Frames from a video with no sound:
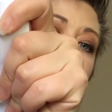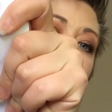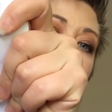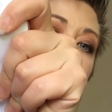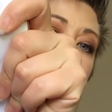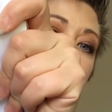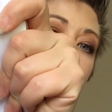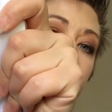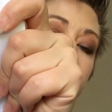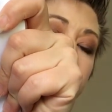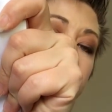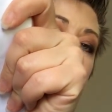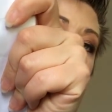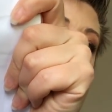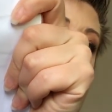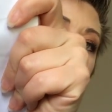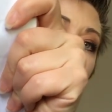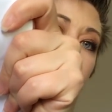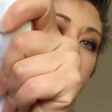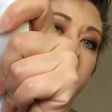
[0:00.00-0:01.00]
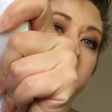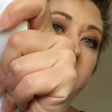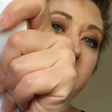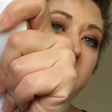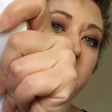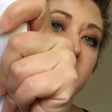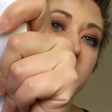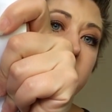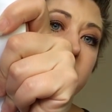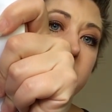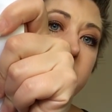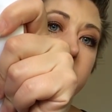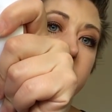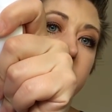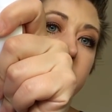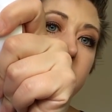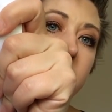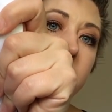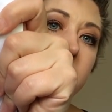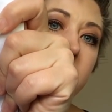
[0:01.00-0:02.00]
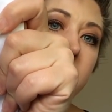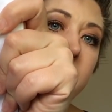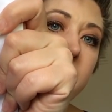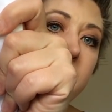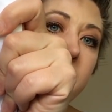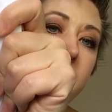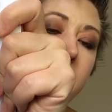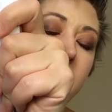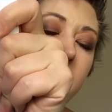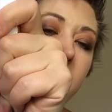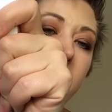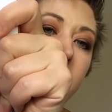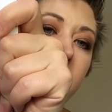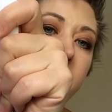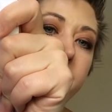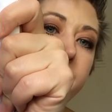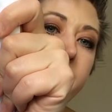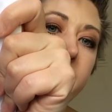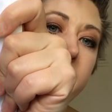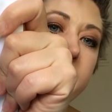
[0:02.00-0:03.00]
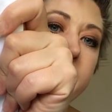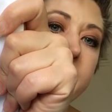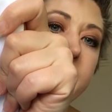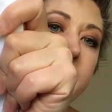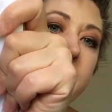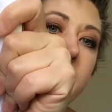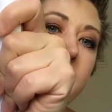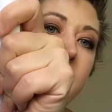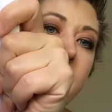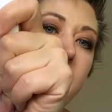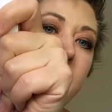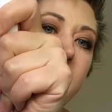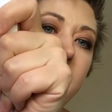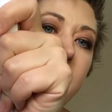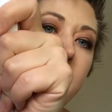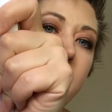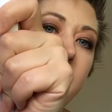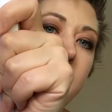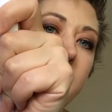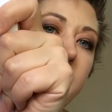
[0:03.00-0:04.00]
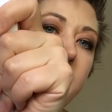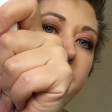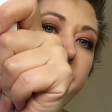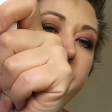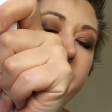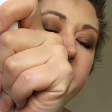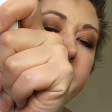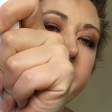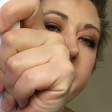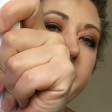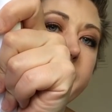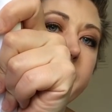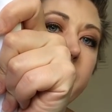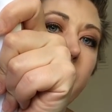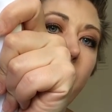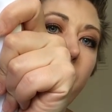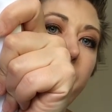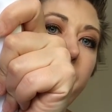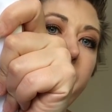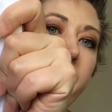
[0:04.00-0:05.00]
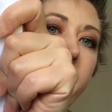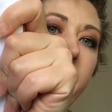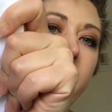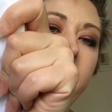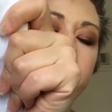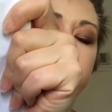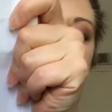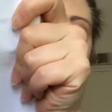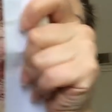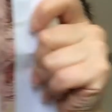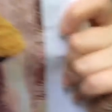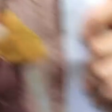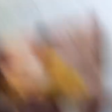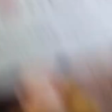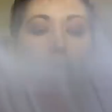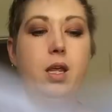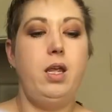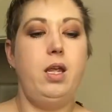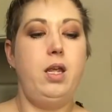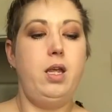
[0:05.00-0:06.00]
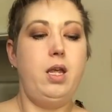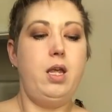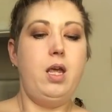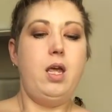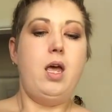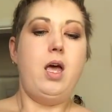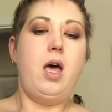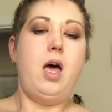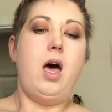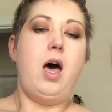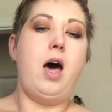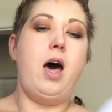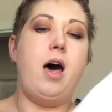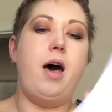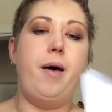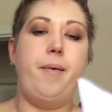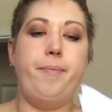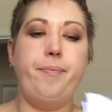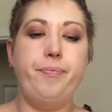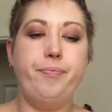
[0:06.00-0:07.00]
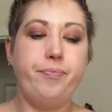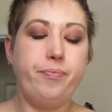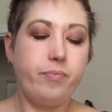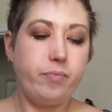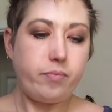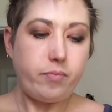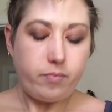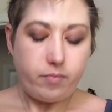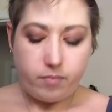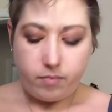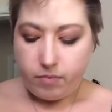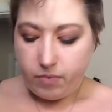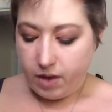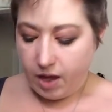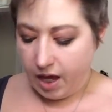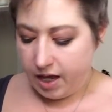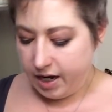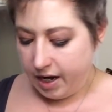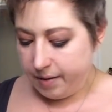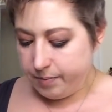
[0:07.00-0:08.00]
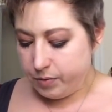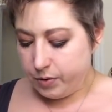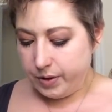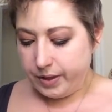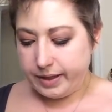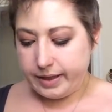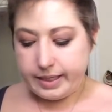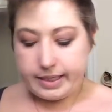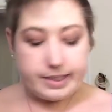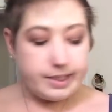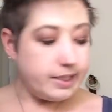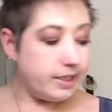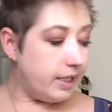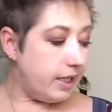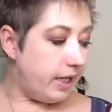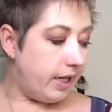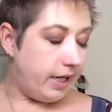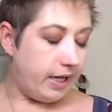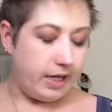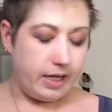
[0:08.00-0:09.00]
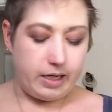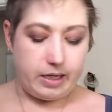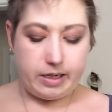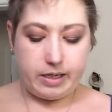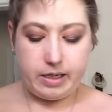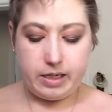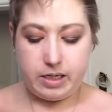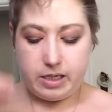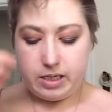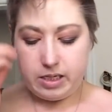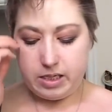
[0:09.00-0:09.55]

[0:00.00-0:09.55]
October Glory. Love this. Love this. It's so pretty. And I'm doing this in